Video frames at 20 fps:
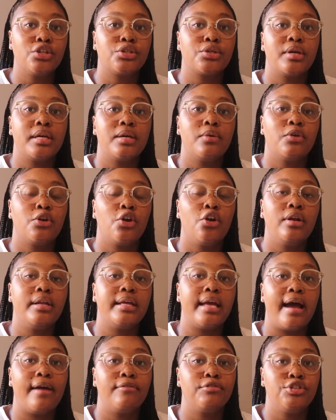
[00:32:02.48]
so he would
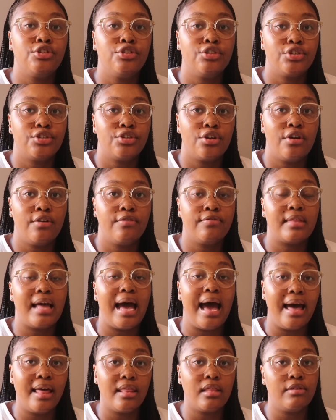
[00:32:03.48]
only have to serve the
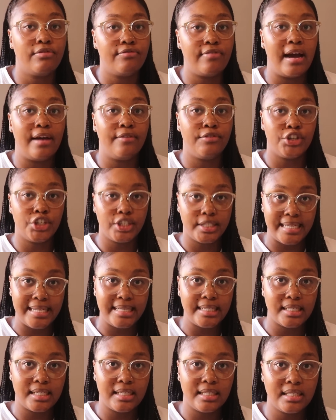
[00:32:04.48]
other five-year
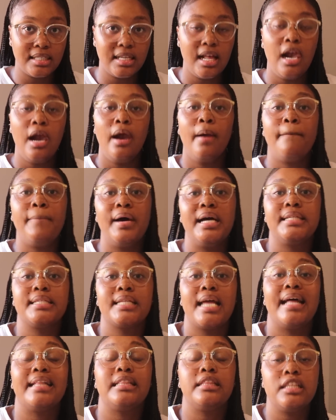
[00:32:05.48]
sentence, but
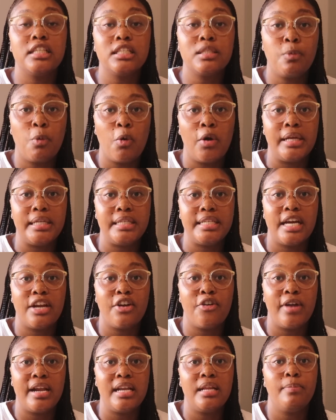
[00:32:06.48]
at this point he had
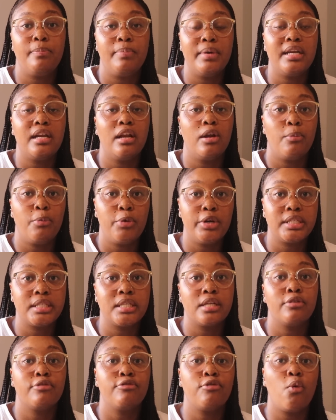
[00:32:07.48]
already been in
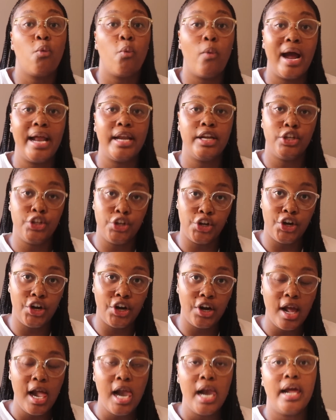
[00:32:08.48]
prison for one
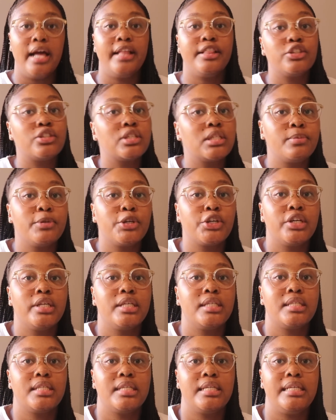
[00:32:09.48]
year, and this was
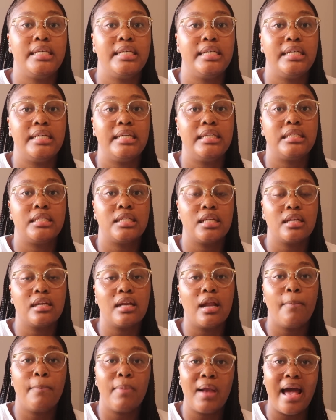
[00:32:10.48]
because he
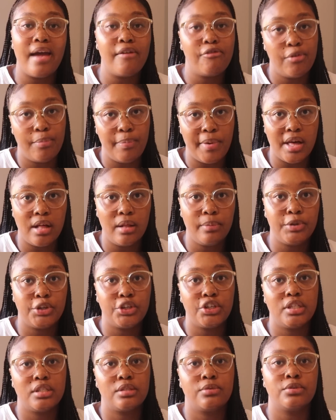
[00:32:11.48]
didn't apply for bail
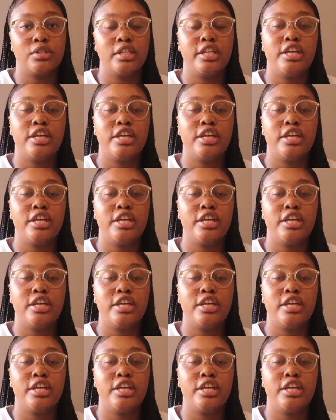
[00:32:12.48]
because